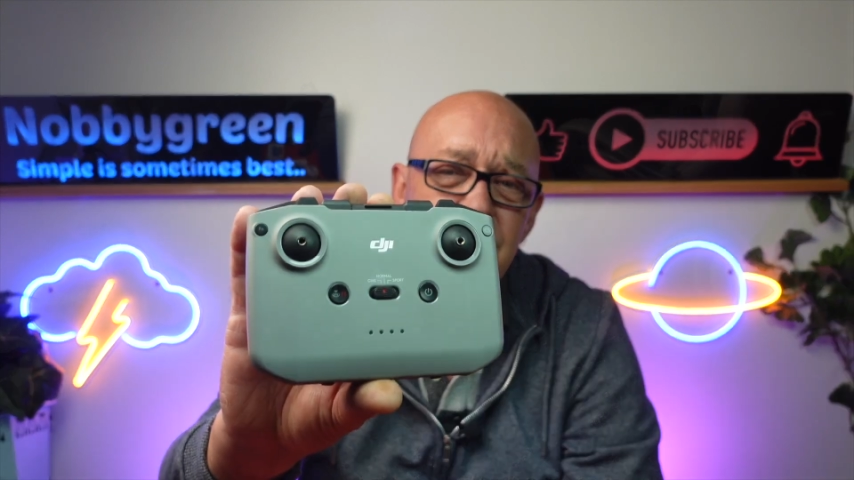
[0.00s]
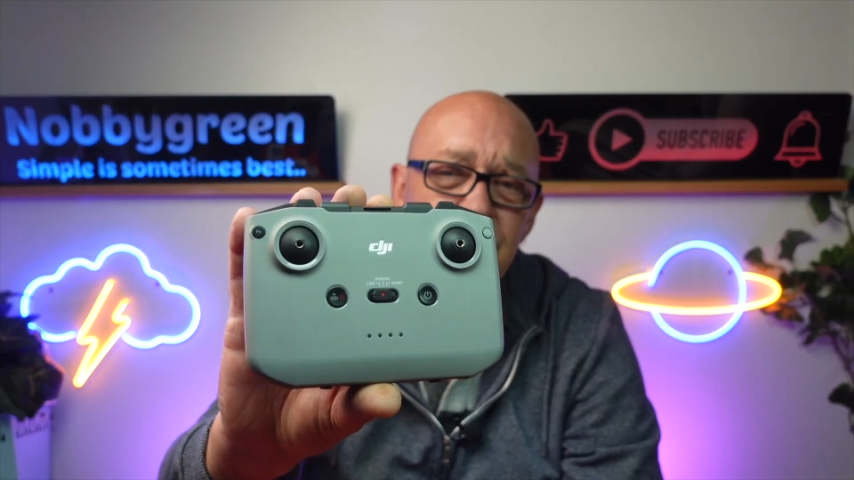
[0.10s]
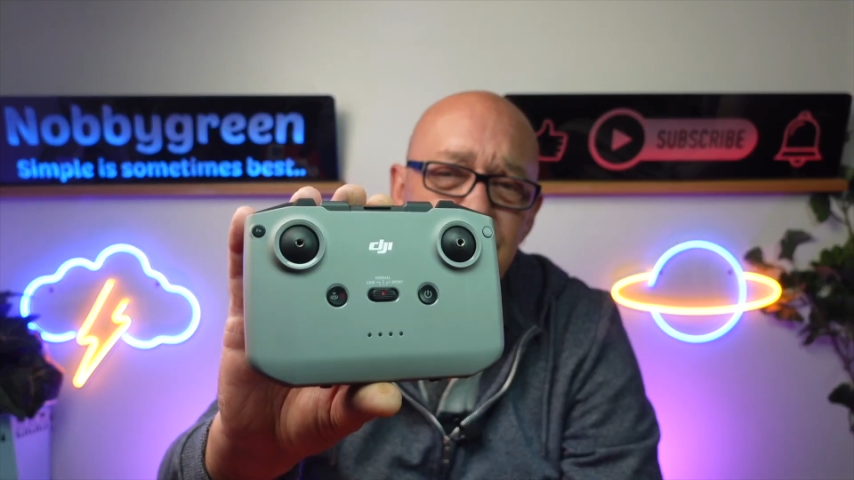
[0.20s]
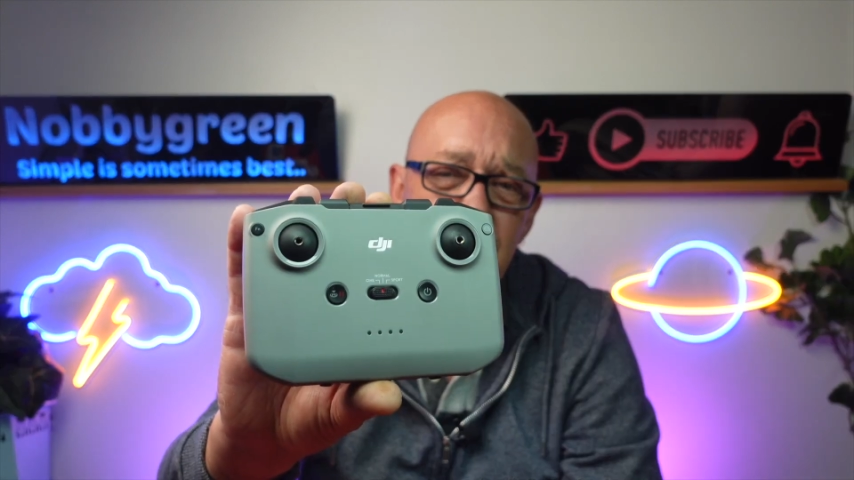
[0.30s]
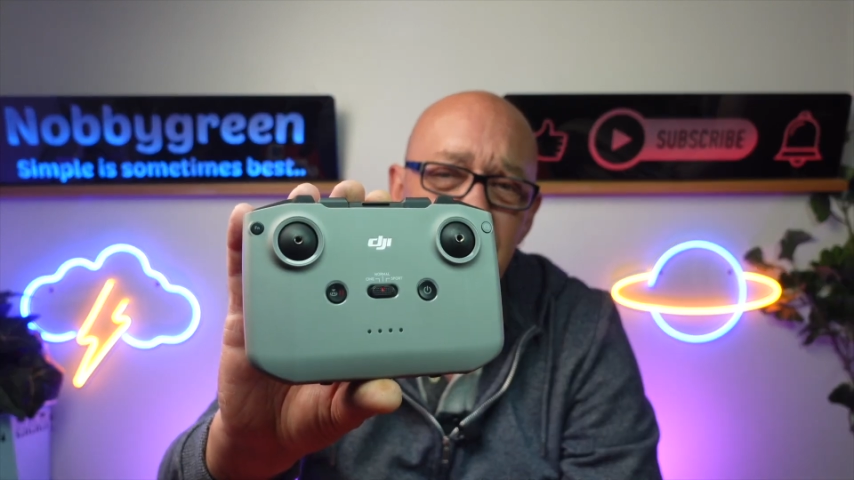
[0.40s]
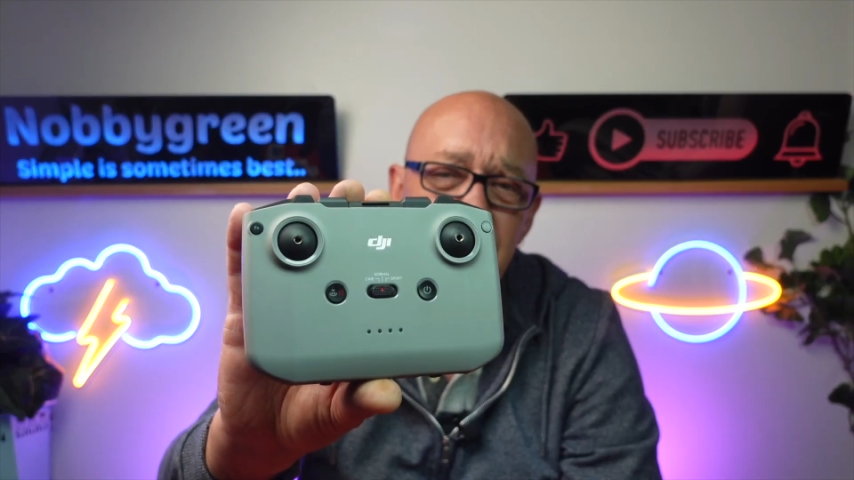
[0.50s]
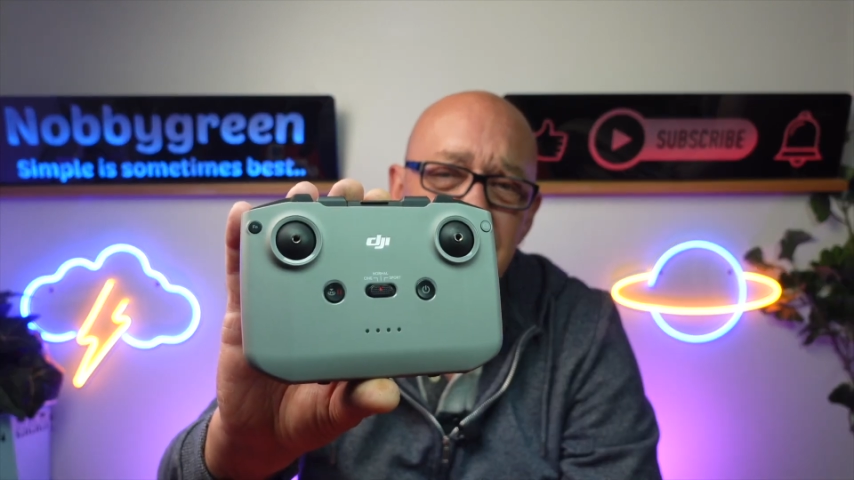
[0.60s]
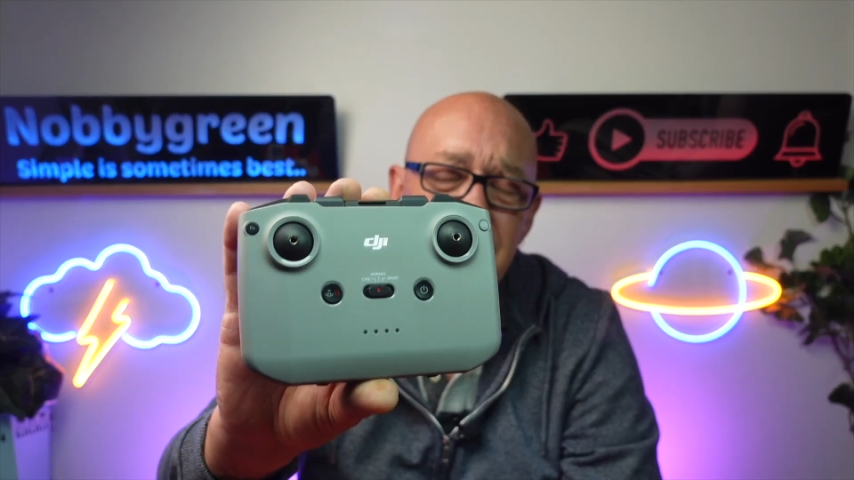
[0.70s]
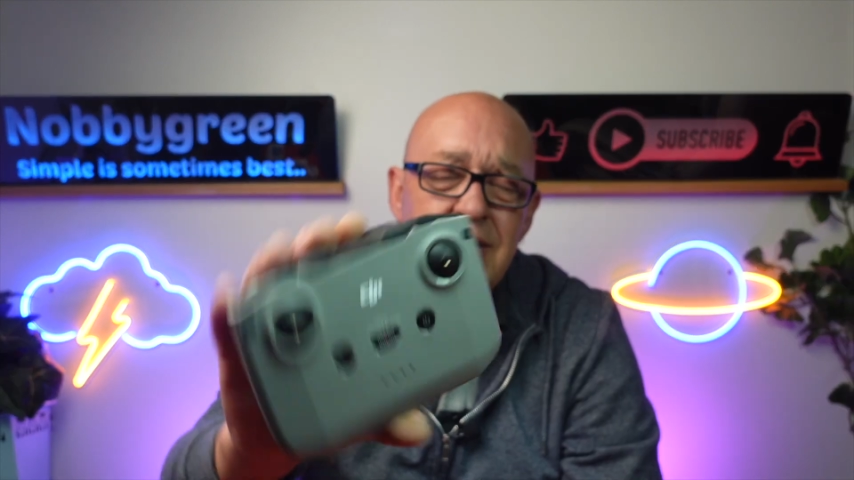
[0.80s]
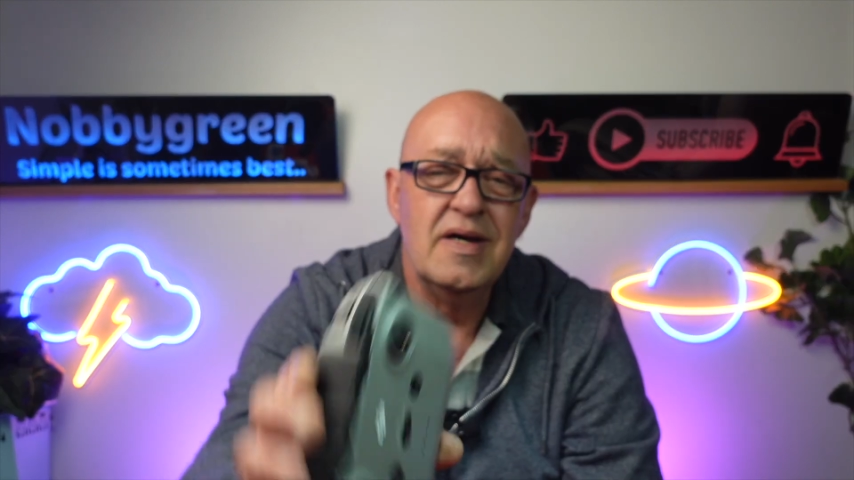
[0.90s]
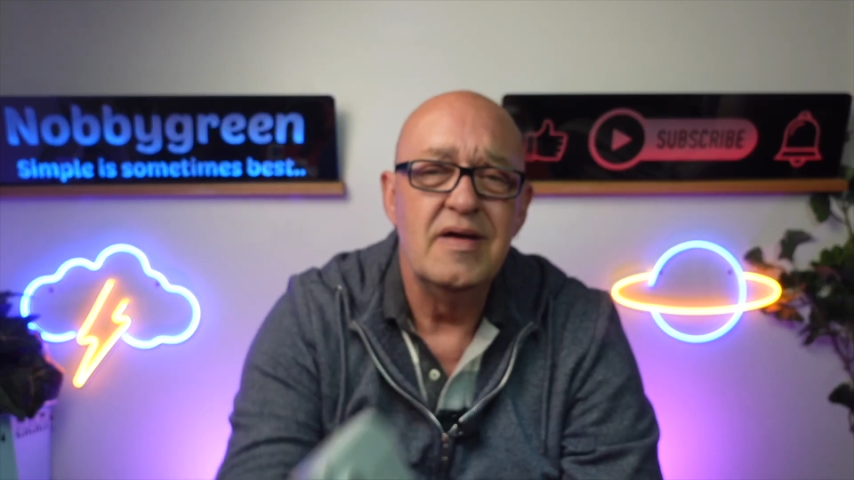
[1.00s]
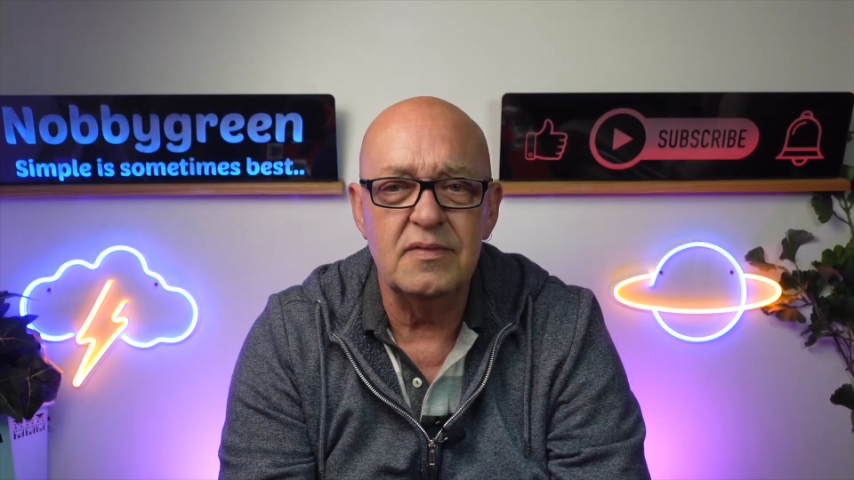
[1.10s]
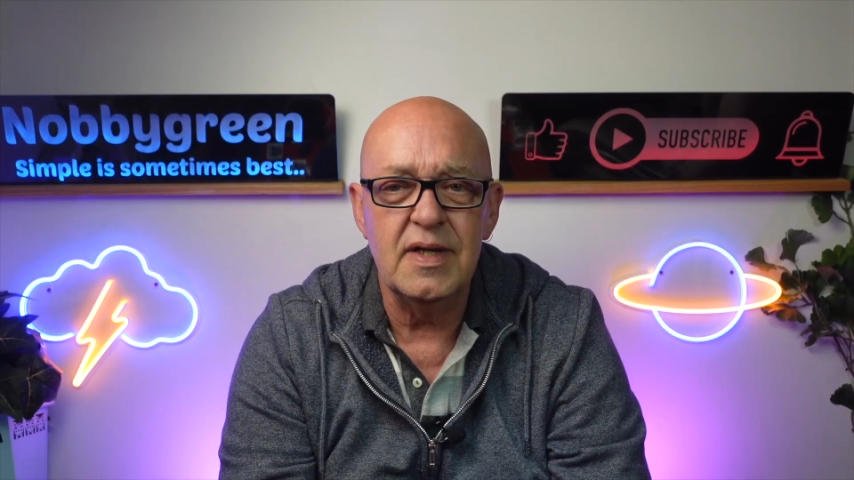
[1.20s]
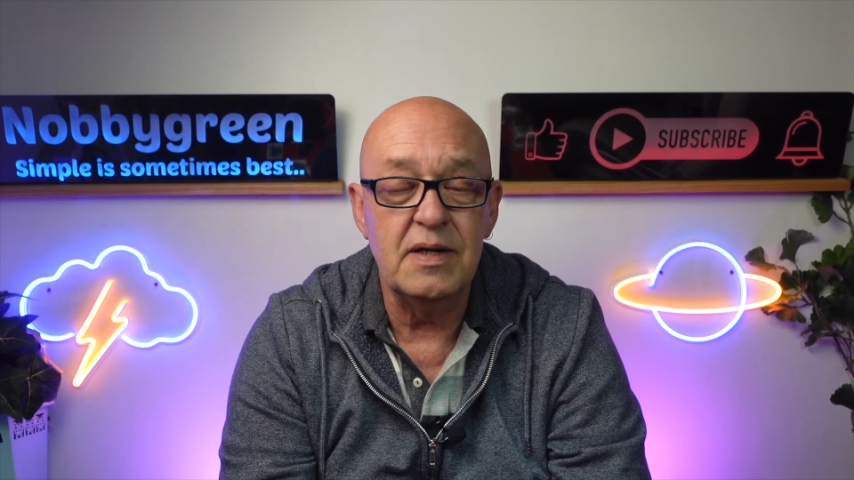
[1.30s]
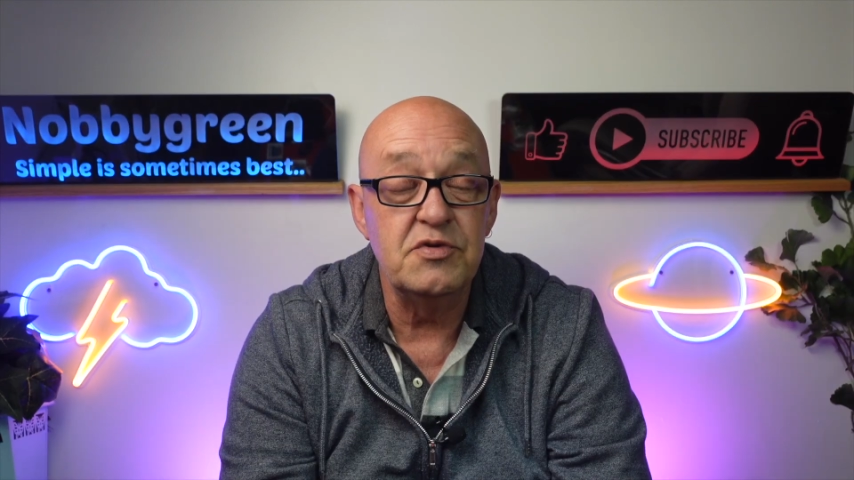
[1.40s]
controller,
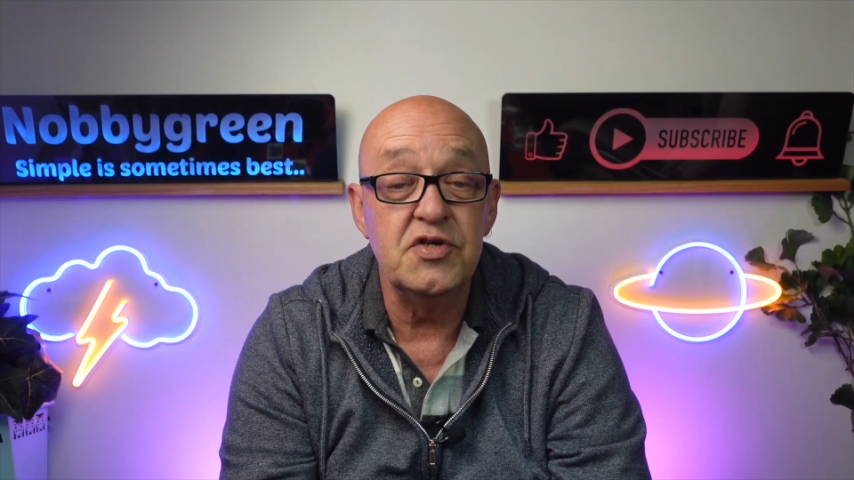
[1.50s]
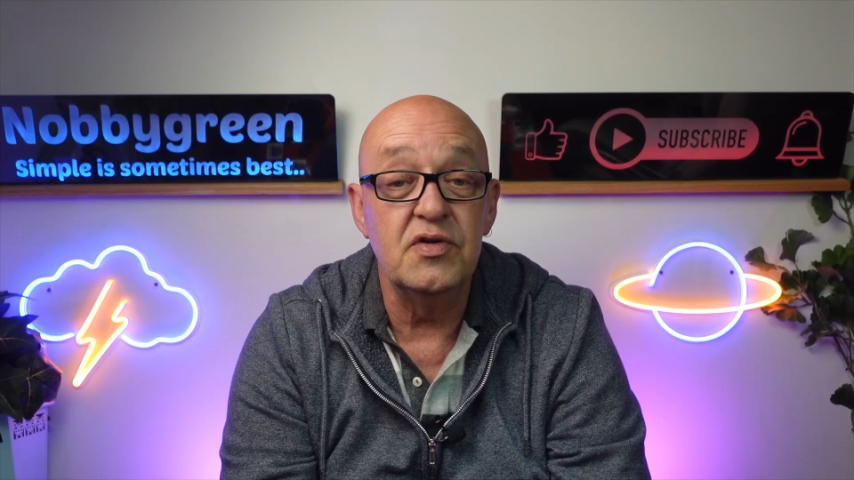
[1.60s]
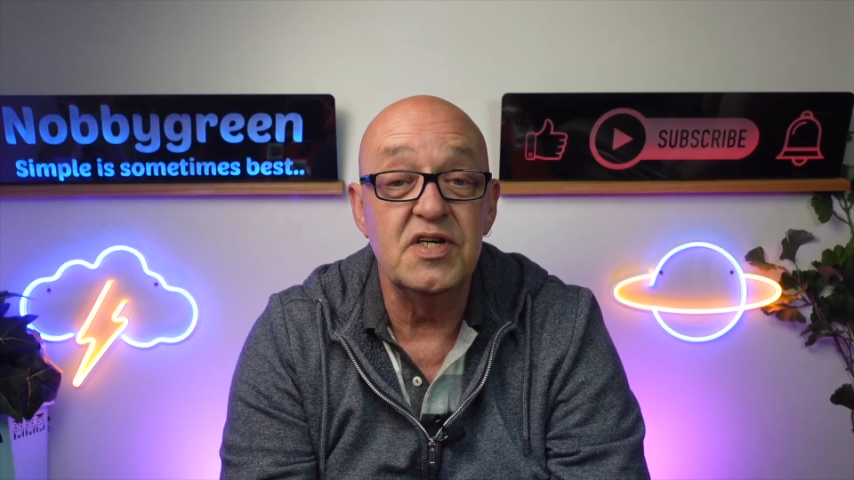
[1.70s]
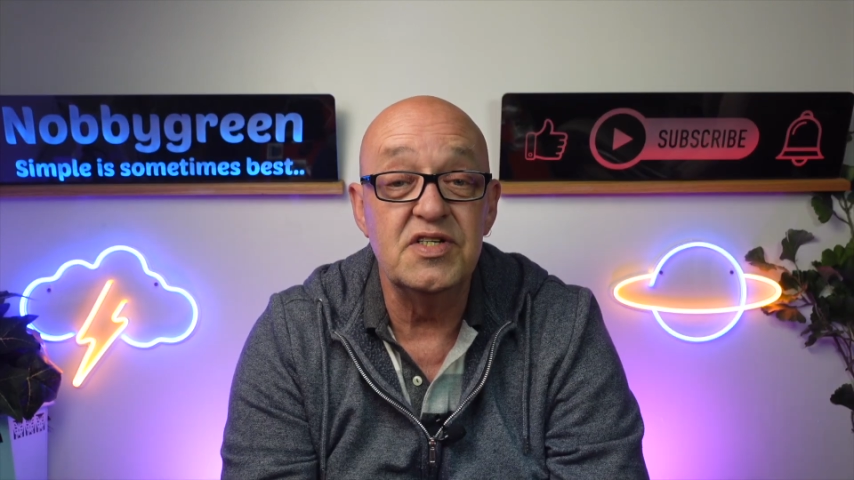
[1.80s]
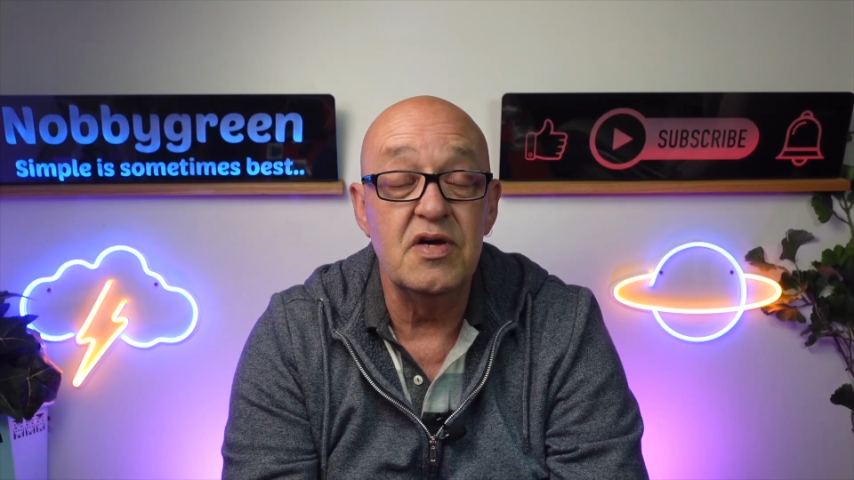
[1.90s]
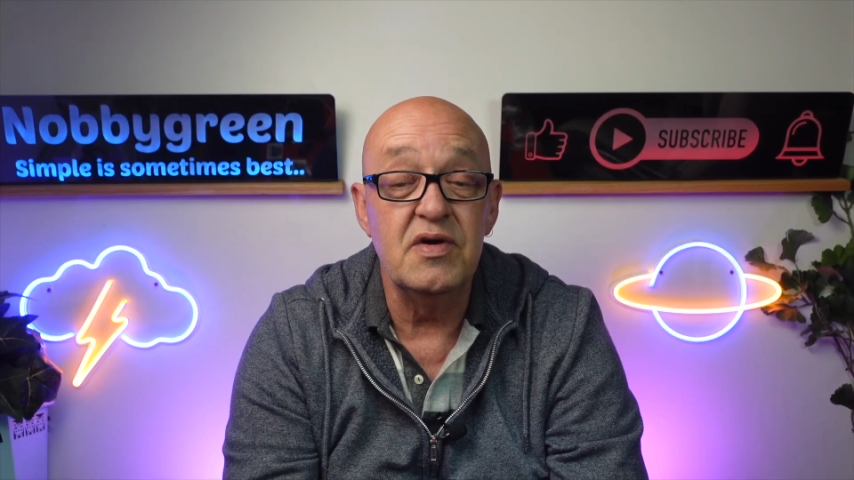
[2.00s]
then I'm sure there's no